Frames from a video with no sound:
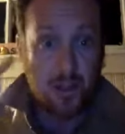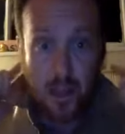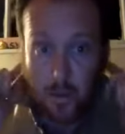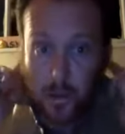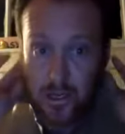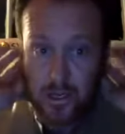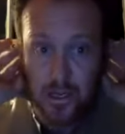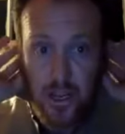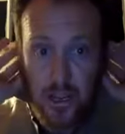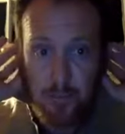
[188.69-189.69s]
and we need to
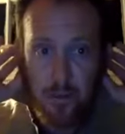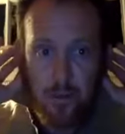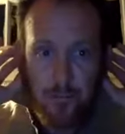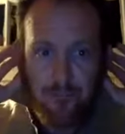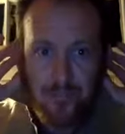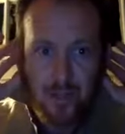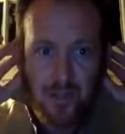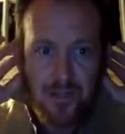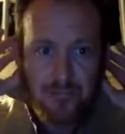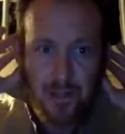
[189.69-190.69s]
keep
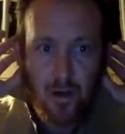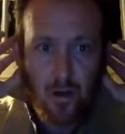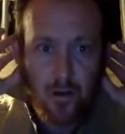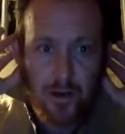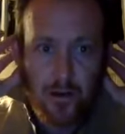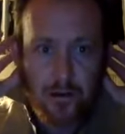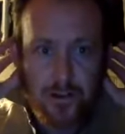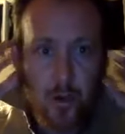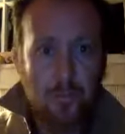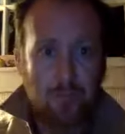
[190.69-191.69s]
these big old ears
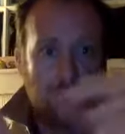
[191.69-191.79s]
open.